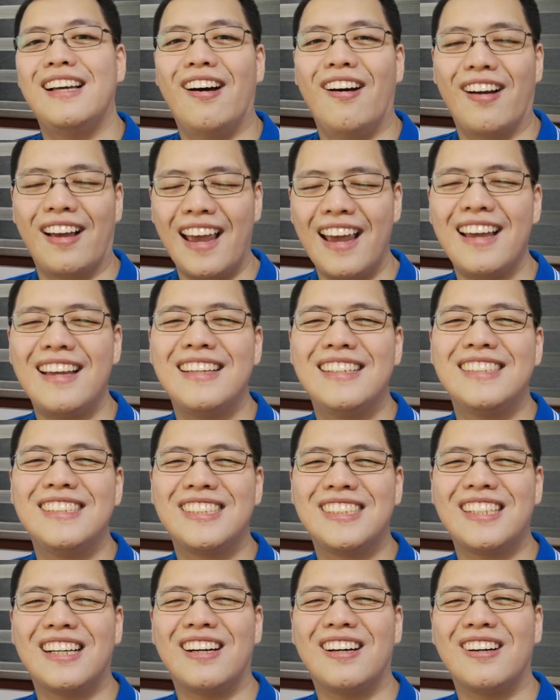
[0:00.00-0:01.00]
Okay,
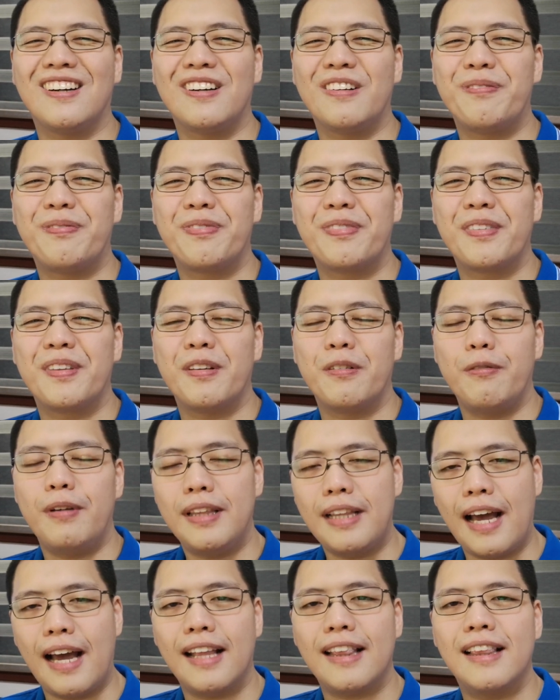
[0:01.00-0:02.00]
so
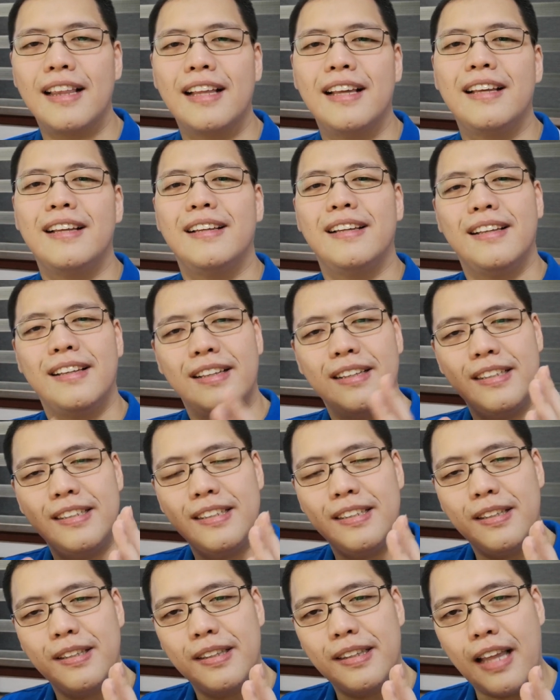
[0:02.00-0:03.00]
with that,
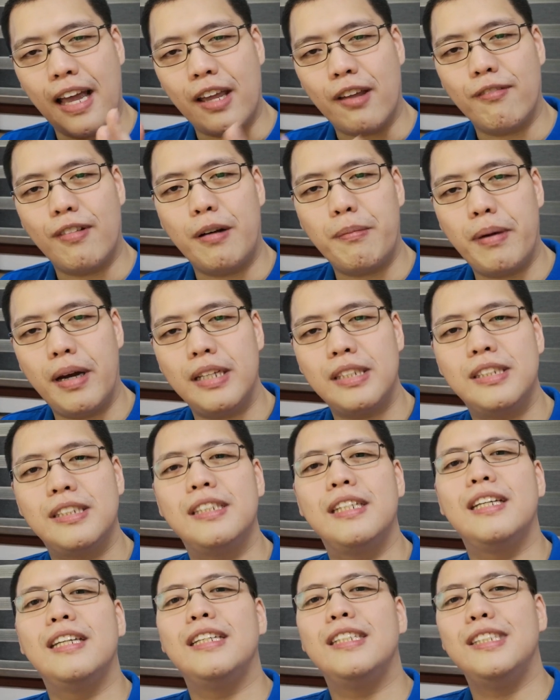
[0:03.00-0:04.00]
thank you very much.